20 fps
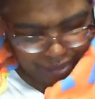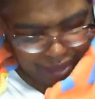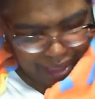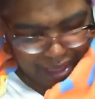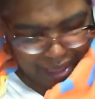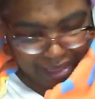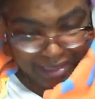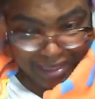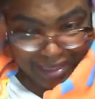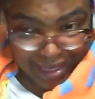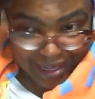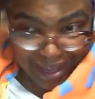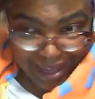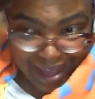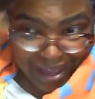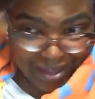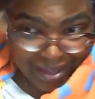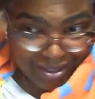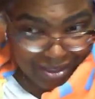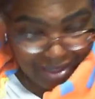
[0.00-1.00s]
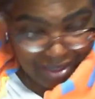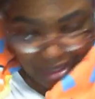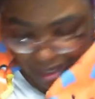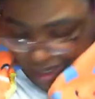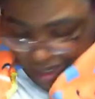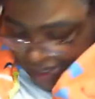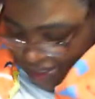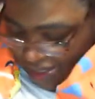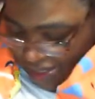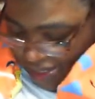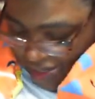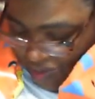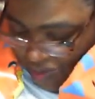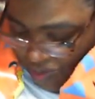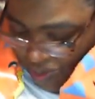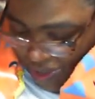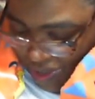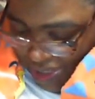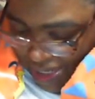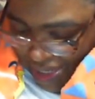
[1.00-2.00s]
as I got. And the
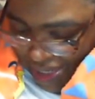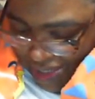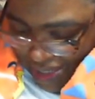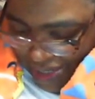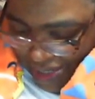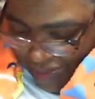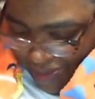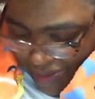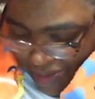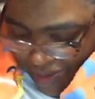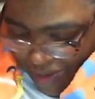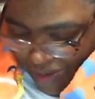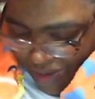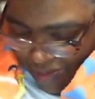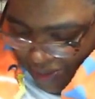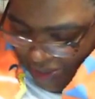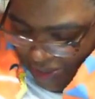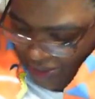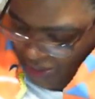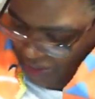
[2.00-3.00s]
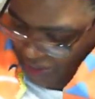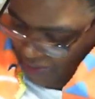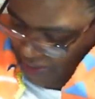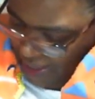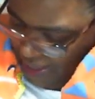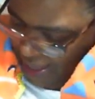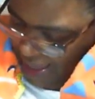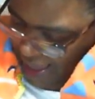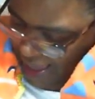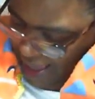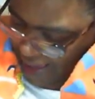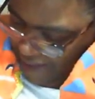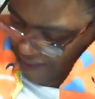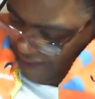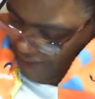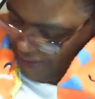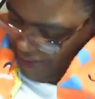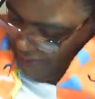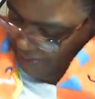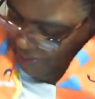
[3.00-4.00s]
one thing I like about CurlMix too, they have
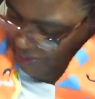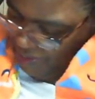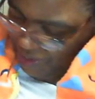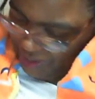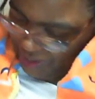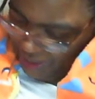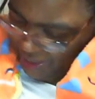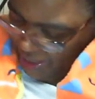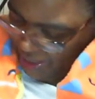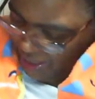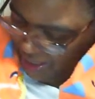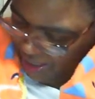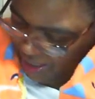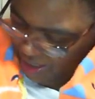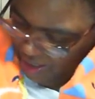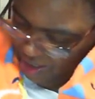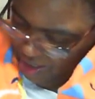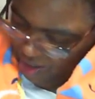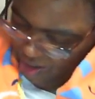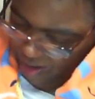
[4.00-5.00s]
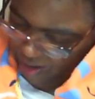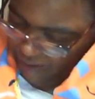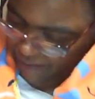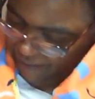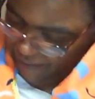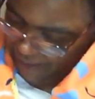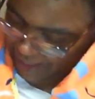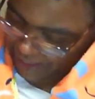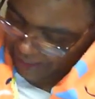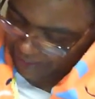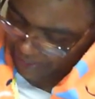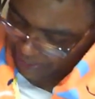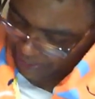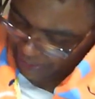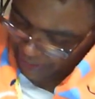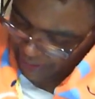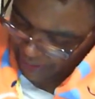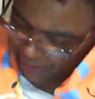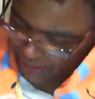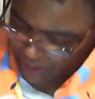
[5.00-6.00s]
a community on
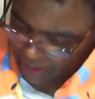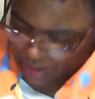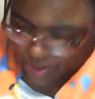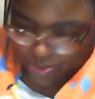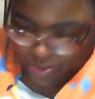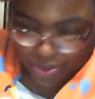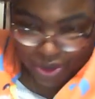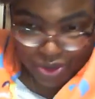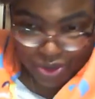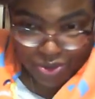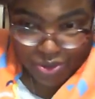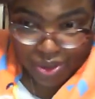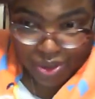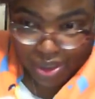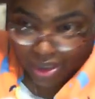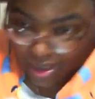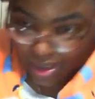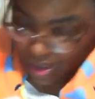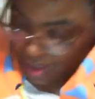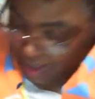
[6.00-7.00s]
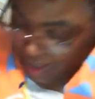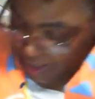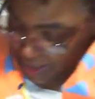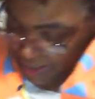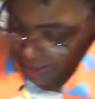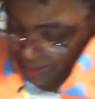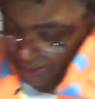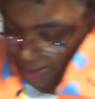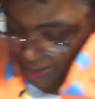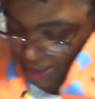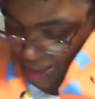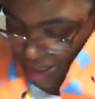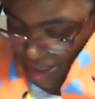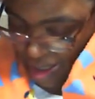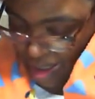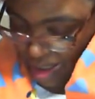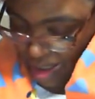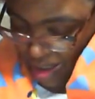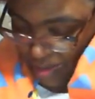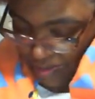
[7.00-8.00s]
Facebook where you can
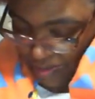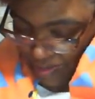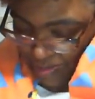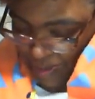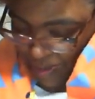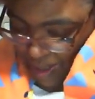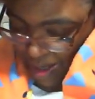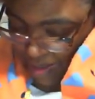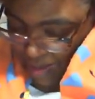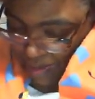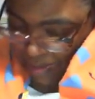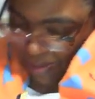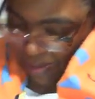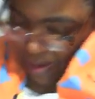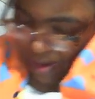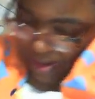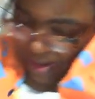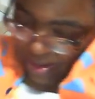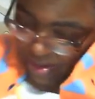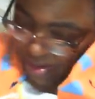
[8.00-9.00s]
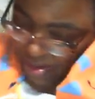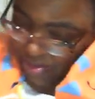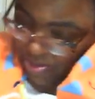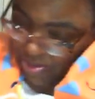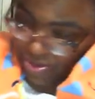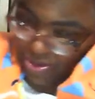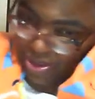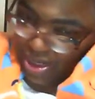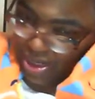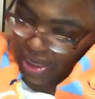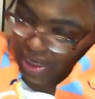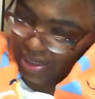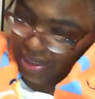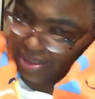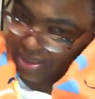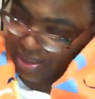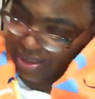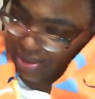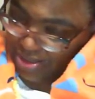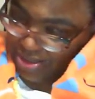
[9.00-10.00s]
become a part of the community, and
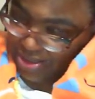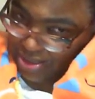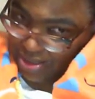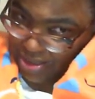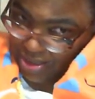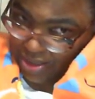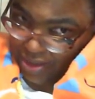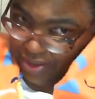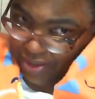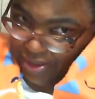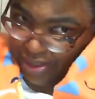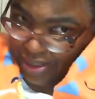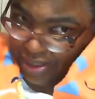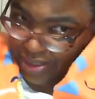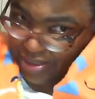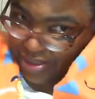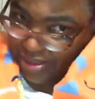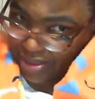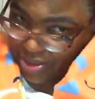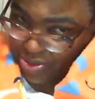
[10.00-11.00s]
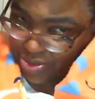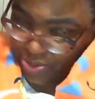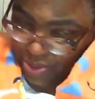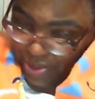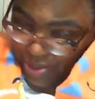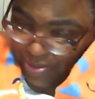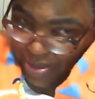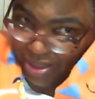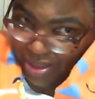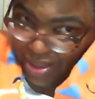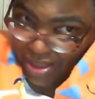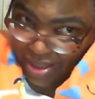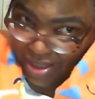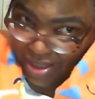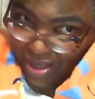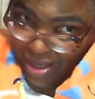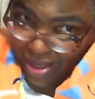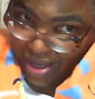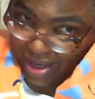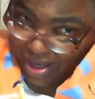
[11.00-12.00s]
it's just learning. It's just women
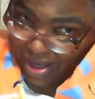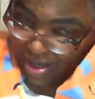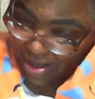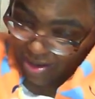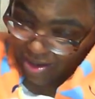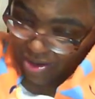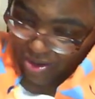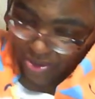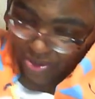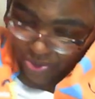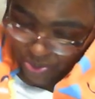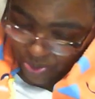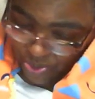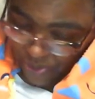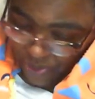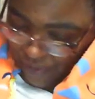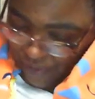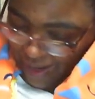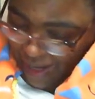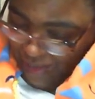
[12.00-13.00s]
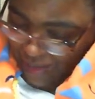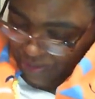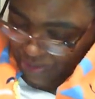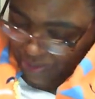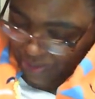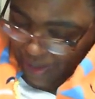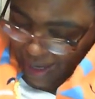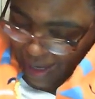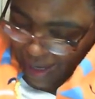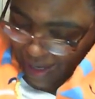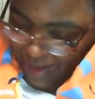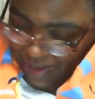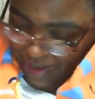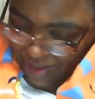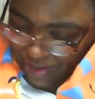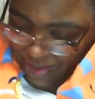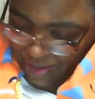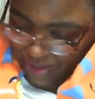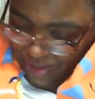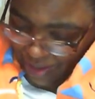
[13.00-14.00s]
all with natural hair
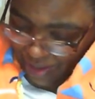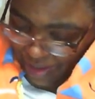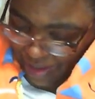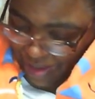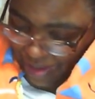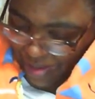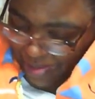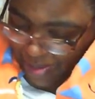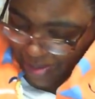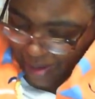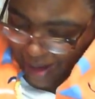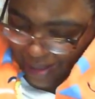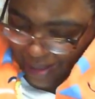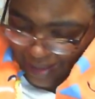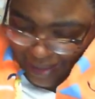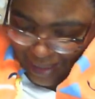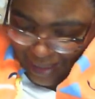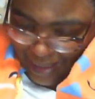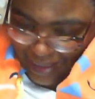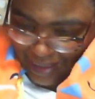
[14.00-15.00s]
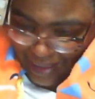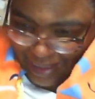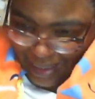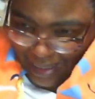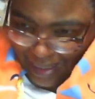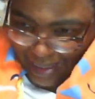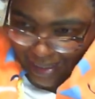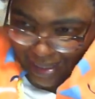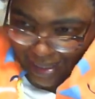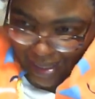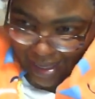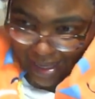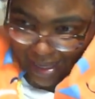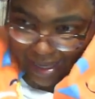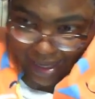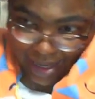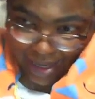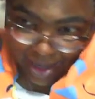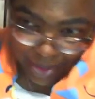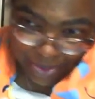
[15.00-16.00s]
learning the process and
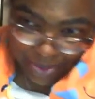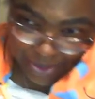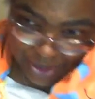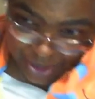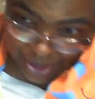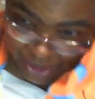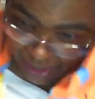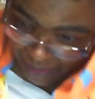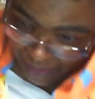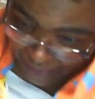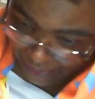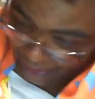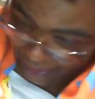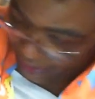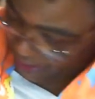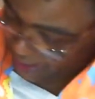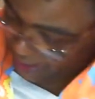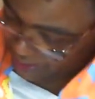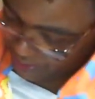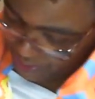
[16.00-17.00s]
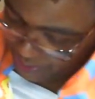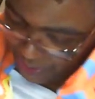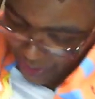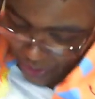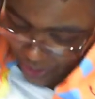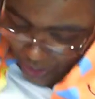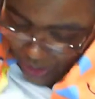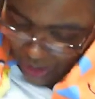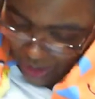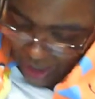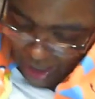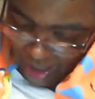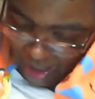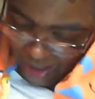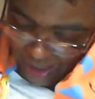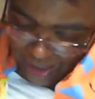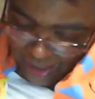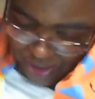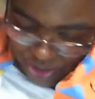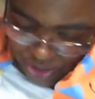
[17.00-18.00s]
helping each other as we go along in the